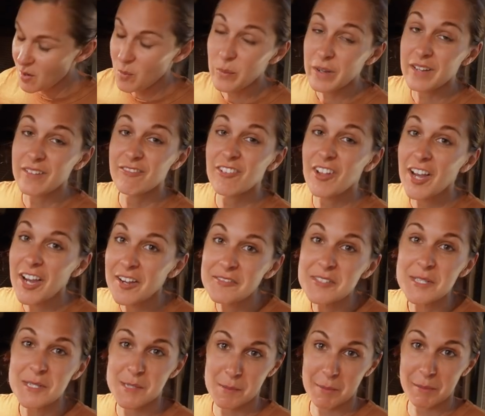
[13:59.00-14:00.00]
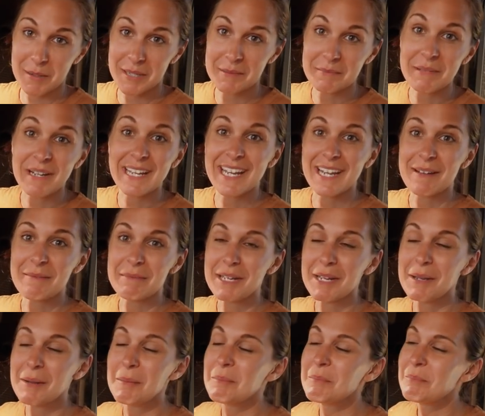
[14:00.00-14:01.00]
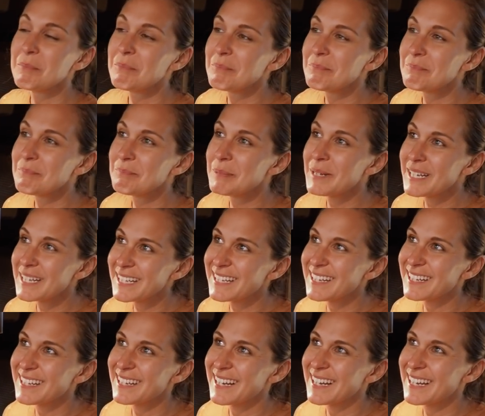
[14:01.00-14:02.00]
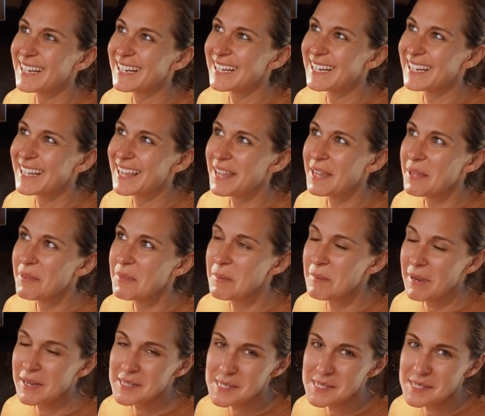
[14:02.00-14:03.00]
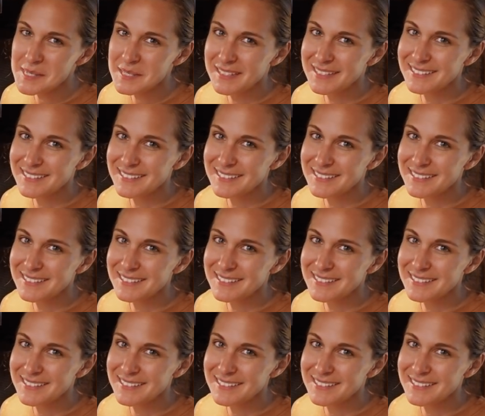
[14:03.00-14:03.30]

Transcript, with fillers: We've loved exploring Miami, but the best